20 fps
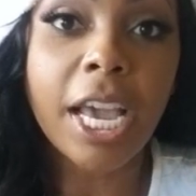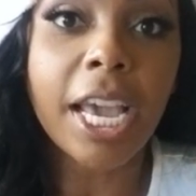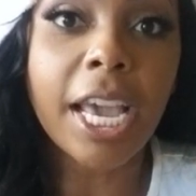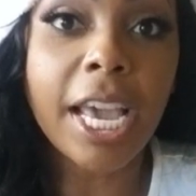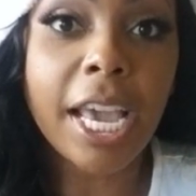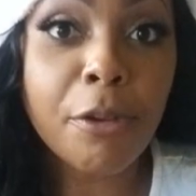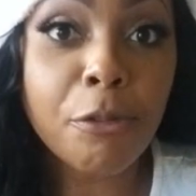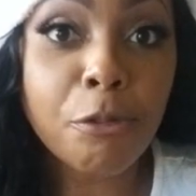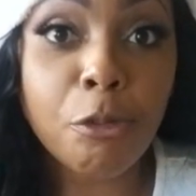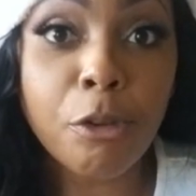
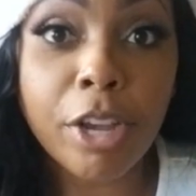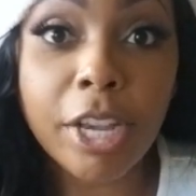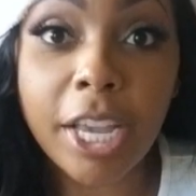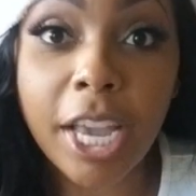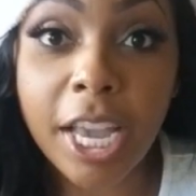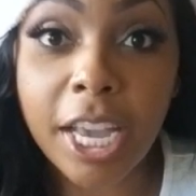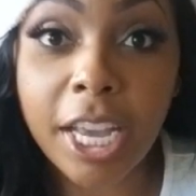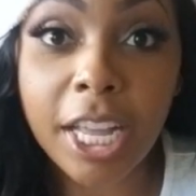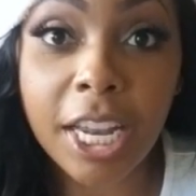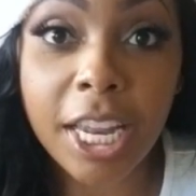He
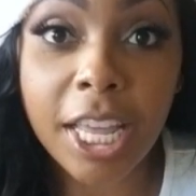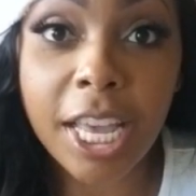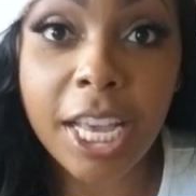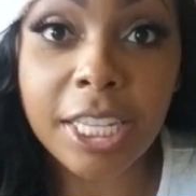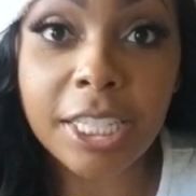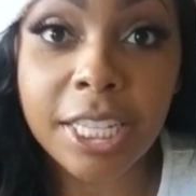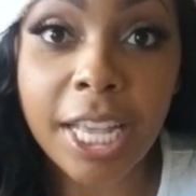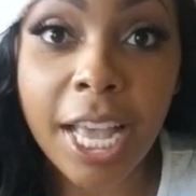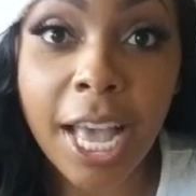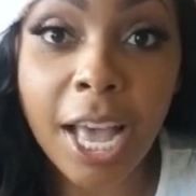freaking
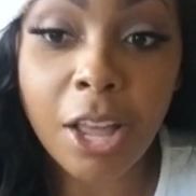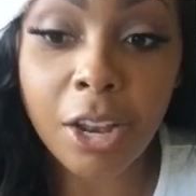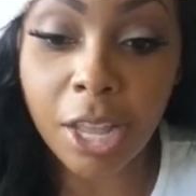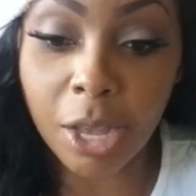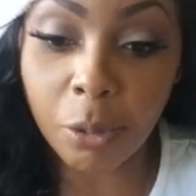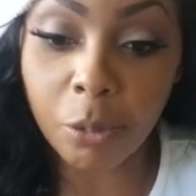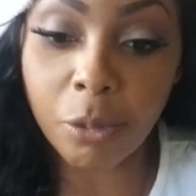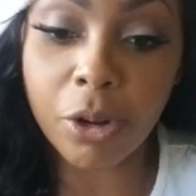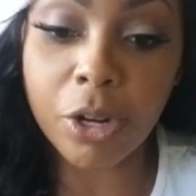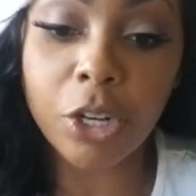clicks out.
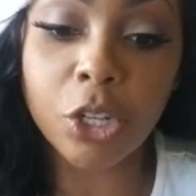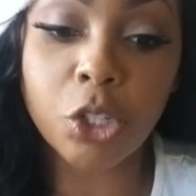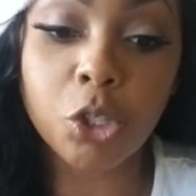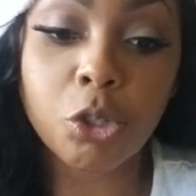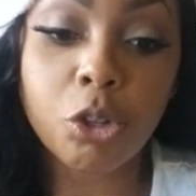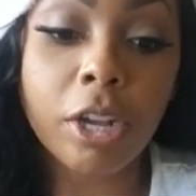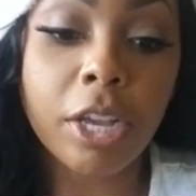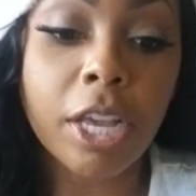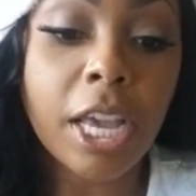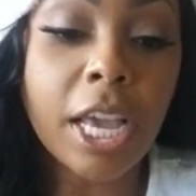Like, we're in a
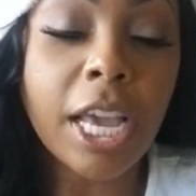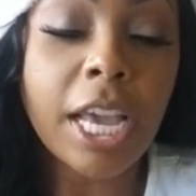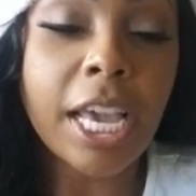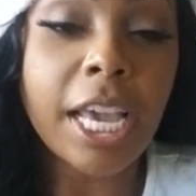truck.